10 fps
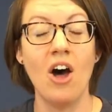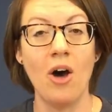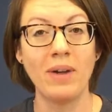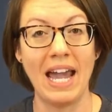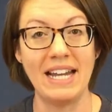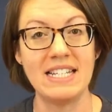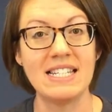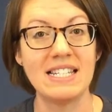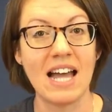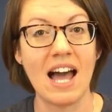Okay, to
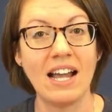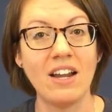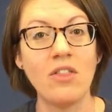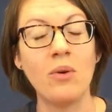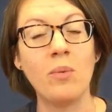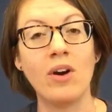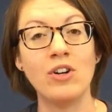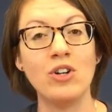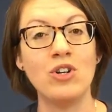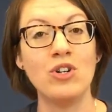sign the
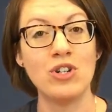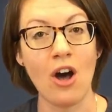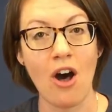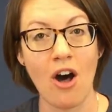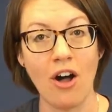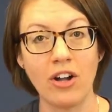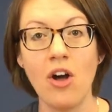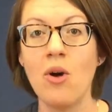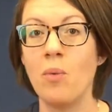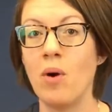word dog,
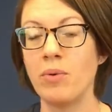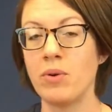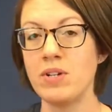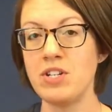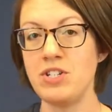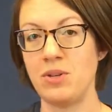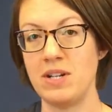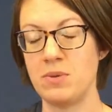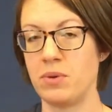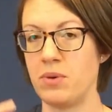what we're going to do
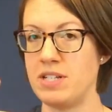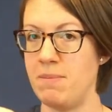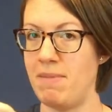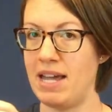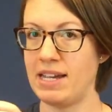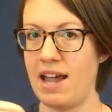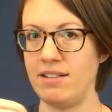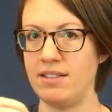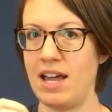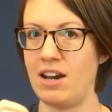is we're going to make a
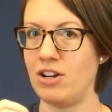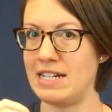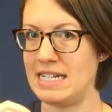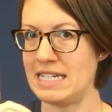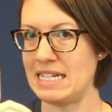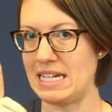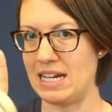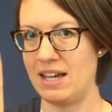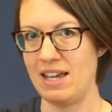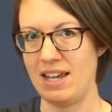letter
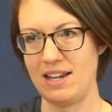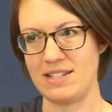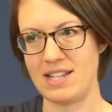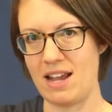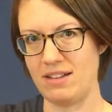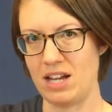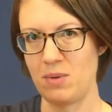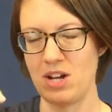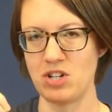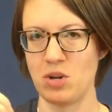D in sign
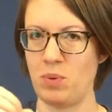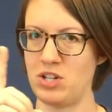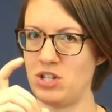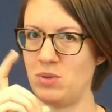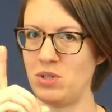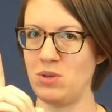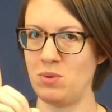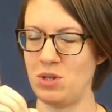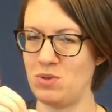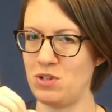language, which
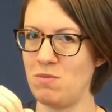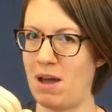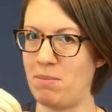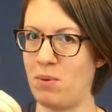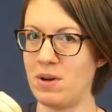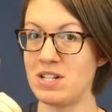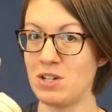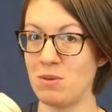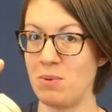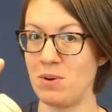you do by
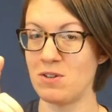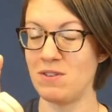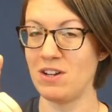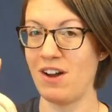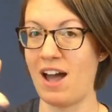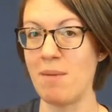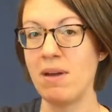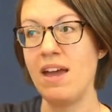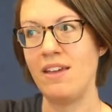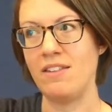pointing your pointer finger up,
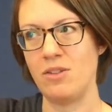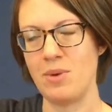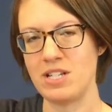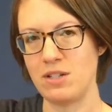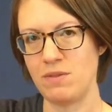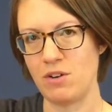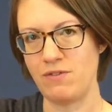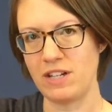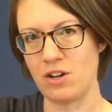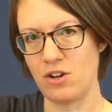then the rest of your
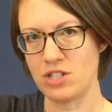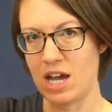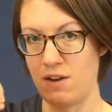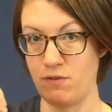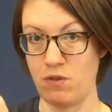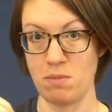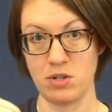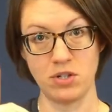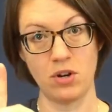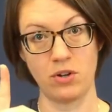fingers kind of form a
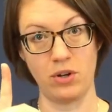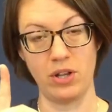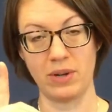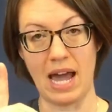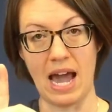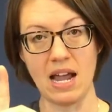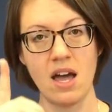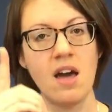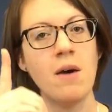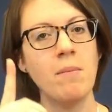circle,
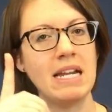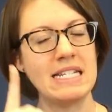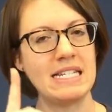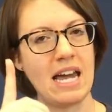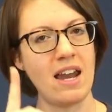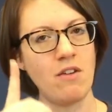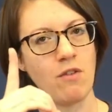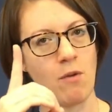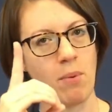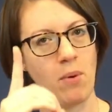okay? But instead of
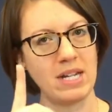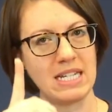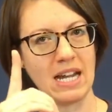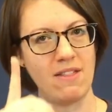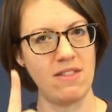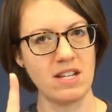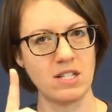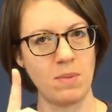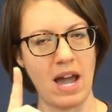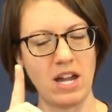pointing it
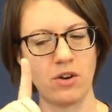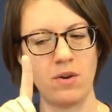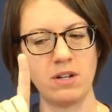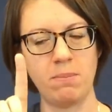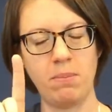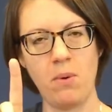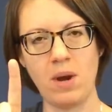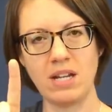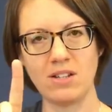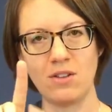this way, you're going to
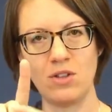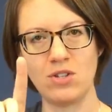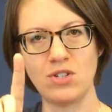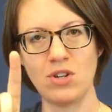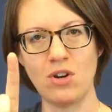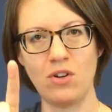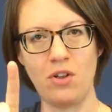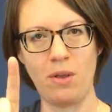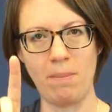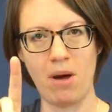point the
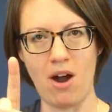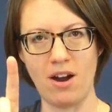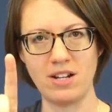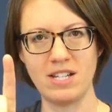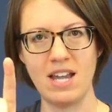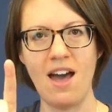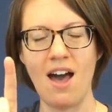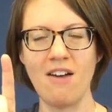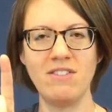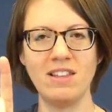circle part
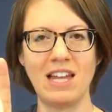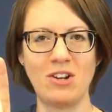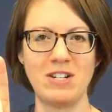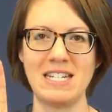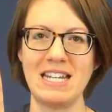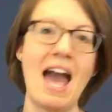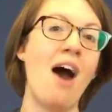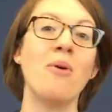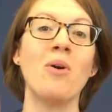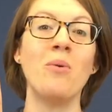of the letter D
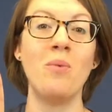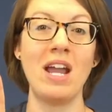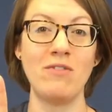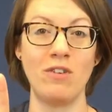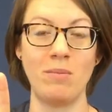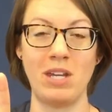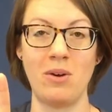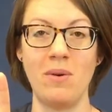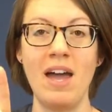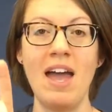out away from
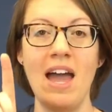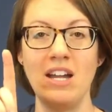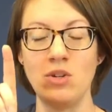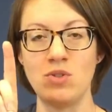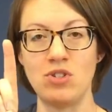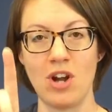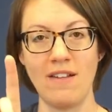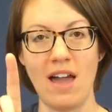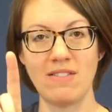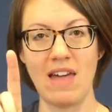you. And you
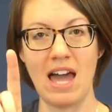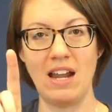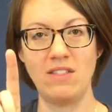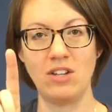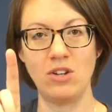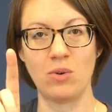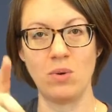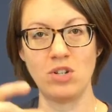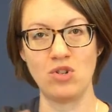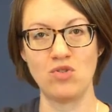start like that, and then you're
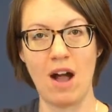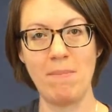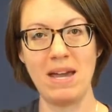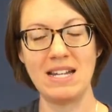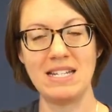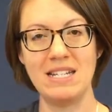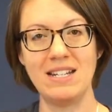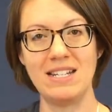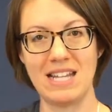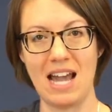going to drop it
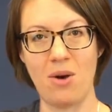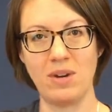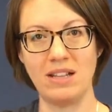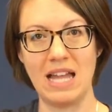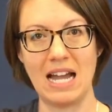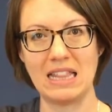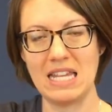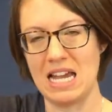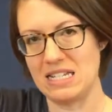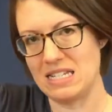down like
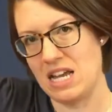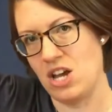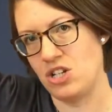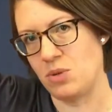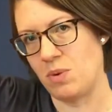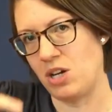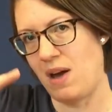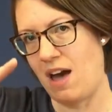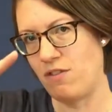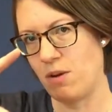this to where you
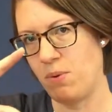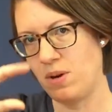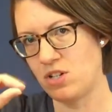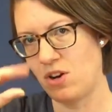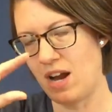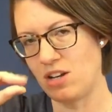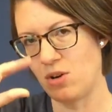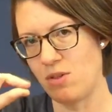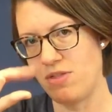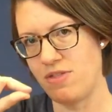have your pointer and
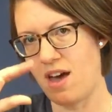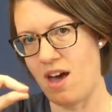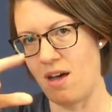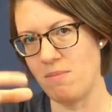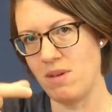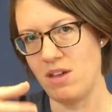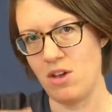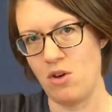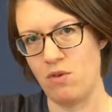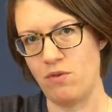your thumb
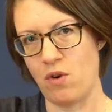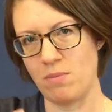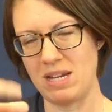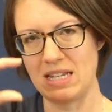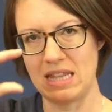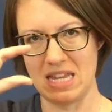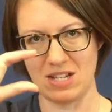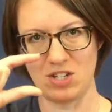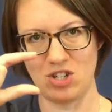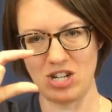forming
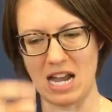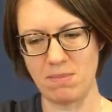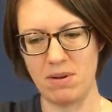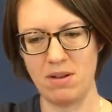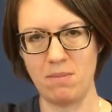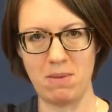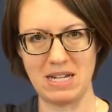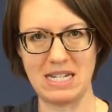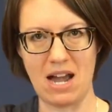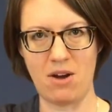this shape,
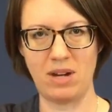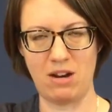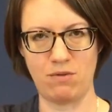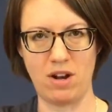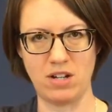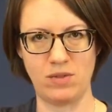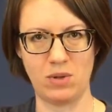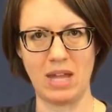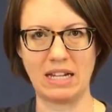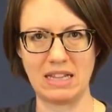but down in front of
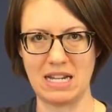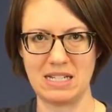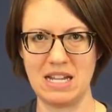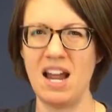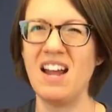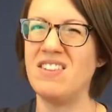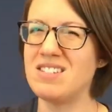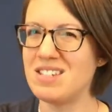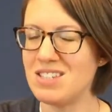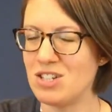you like this.
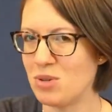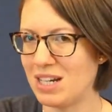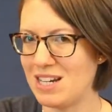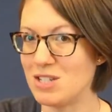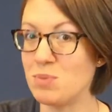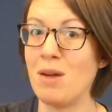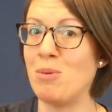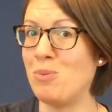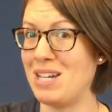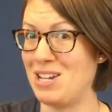This is the trickiest one,
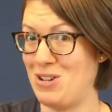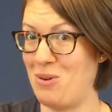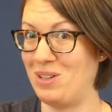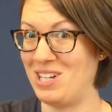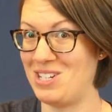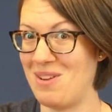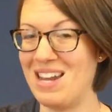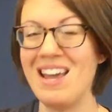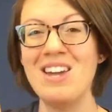but we can totally do it.